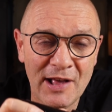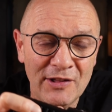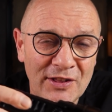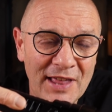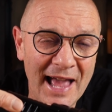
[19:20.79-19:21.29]

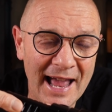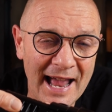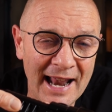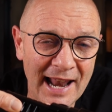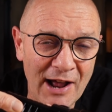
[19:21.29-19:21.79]
So that
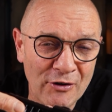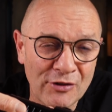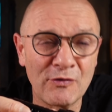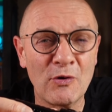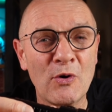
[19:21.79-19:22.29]
allows
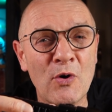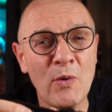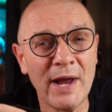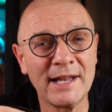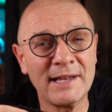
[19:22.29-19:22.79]
for
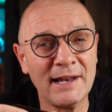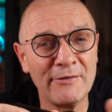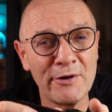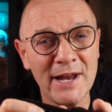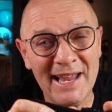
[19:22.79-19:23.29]
quick
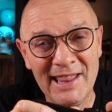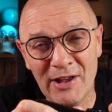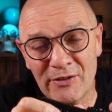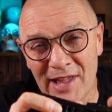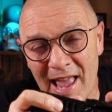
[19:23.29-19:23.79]
delivery in
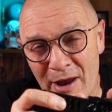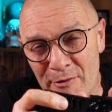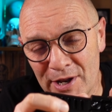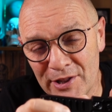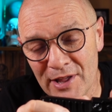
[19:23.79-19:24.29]
those
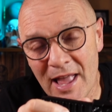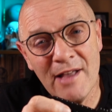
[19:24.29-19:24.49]
areas.